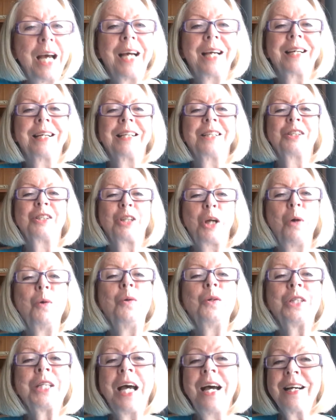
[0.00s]

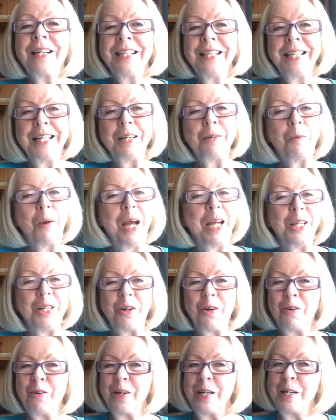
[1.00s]
tackle it when
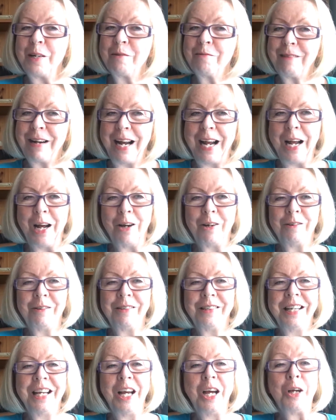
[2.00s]
you're in a
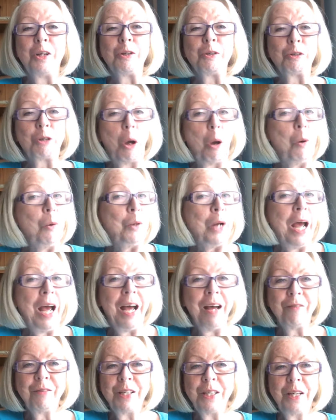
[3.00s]
row. Don't
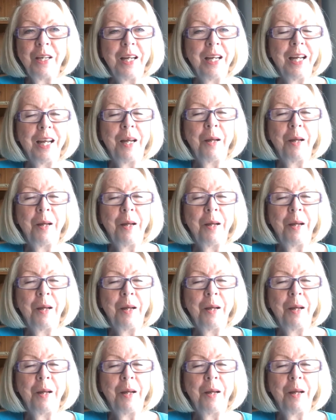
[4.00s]
have it.